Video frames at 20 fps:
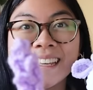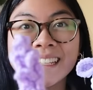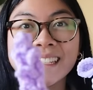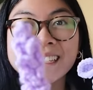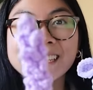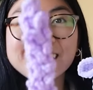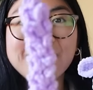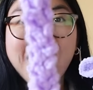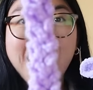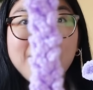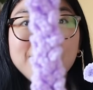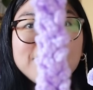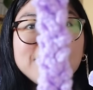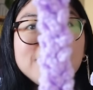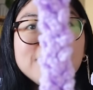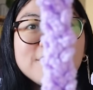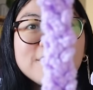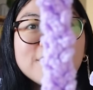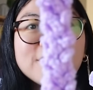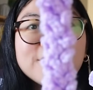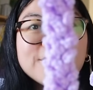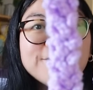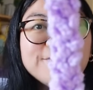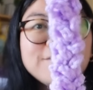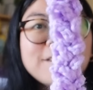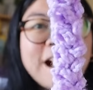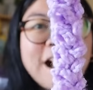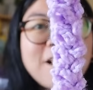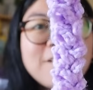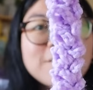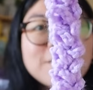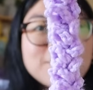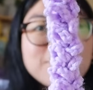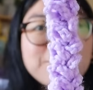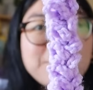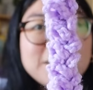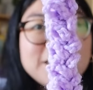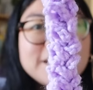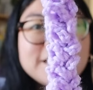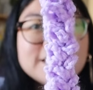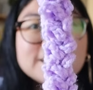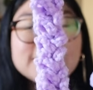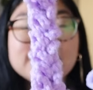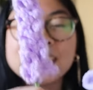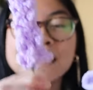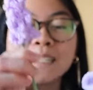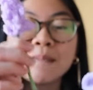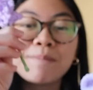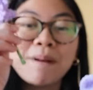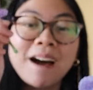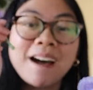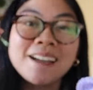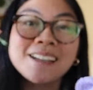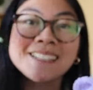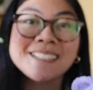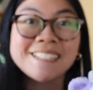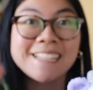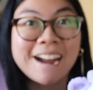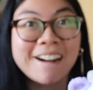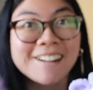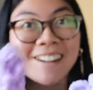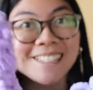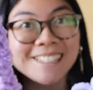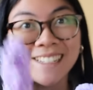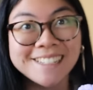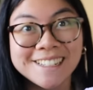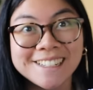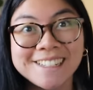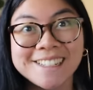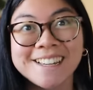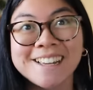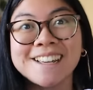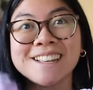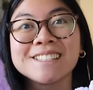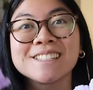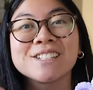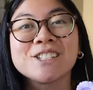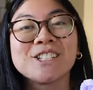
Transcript: this lavender flower piece is by Sierra Stitches.